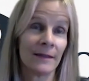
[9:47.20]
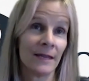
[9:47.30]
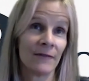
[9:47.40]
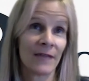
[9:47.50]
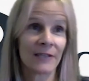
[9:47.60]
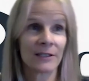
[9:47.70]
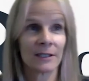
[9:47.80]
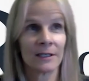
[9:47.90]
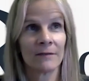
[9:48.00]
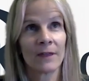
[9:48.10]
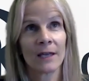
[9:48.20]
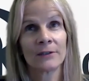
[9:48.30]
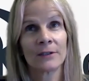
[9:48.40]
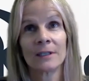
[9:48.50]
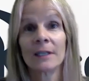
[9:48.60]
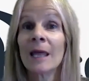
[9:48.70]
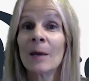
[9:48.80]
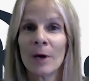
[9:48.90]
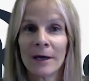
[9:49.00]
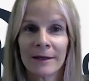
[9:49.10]
if that's a
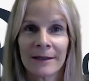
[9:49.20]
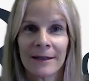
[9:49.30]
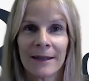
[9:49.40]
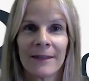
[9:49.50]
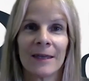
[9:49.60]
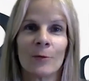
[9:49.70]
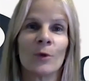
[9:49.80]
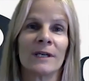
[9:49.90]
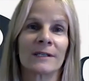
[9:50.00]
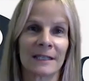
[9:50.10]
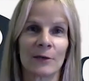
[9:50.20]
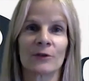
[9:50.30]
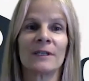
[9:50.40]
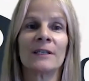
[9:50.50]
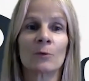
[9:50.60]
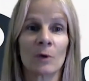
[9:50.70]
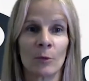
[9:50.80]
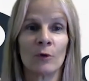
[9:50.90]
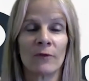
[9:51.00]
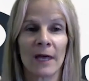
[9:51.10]
dilemma, then we as leaders need to
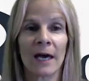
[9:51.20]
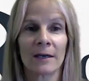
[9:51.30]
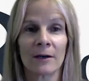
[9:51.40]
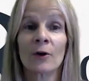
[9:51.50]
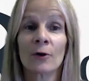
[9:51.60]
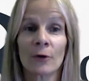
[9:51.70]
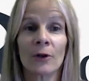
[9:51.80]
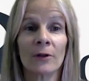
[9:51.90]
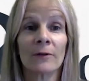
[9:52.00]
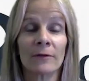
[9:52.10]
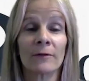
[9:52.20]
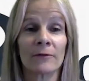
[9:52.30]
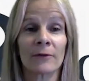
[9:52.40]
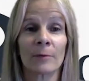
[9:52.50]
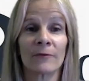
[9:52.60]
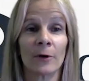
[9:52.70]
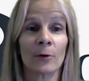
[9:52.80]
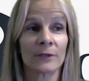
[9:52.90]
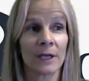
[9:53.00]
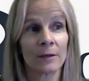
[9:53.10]
remove that hurdle from
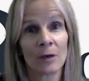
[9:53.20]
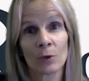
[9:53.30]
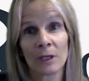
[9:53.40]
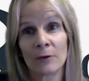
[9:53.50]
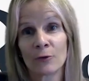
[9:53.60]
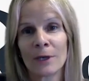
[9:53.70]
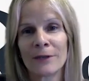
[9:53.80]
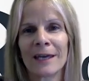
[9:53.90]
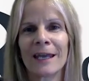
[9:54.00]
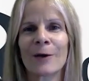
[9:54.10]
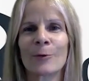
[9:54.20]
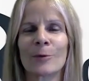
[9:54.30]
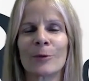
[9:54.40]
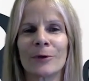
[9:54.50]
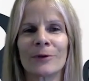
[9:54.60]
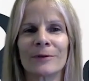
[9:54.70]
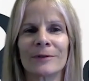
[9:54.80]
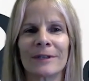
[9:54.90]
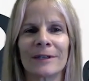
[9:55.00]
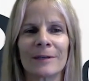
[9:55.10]
folks and really create that equitable
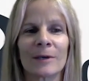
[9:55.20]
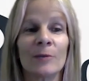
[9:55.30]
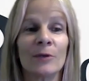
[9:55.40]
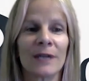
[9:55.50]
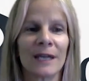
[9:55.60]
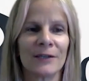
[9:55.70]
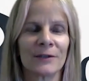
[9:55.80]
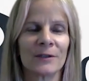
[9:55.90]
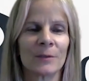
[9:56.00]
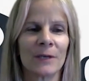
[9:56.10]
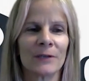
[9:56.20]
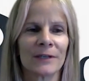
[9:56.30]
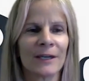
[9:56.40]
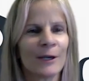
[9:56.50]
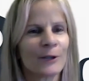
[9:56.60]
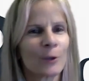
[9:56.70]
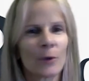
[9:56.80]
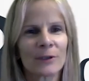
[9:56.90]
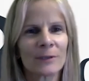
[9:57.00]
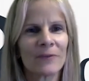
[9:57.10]
communication space. So what
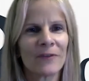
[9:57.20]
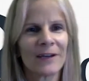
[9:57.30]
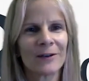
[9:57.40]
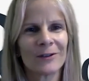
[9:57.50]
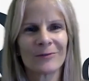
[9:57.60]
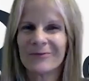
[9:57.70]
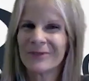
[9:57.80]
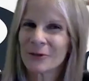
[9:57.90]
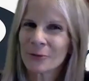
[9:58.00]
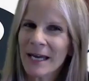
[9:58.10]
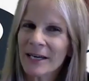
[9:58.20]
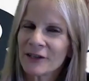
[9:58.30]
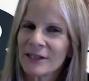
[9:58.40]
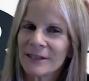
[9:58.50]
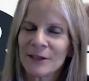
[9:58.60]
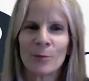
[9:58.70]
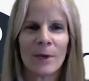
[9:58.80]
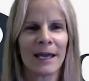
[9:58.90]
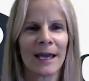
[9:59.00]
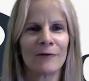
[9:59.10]
are some final strategies that you
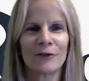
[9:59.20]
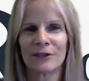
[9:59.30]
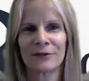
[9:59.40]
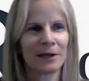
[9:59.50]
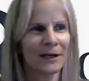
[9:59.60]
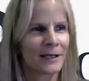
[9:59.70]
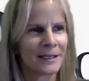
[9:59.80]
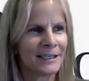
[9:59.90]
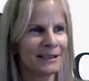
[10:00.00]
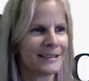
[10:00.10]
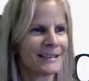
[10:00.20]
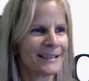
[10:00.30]
may have just in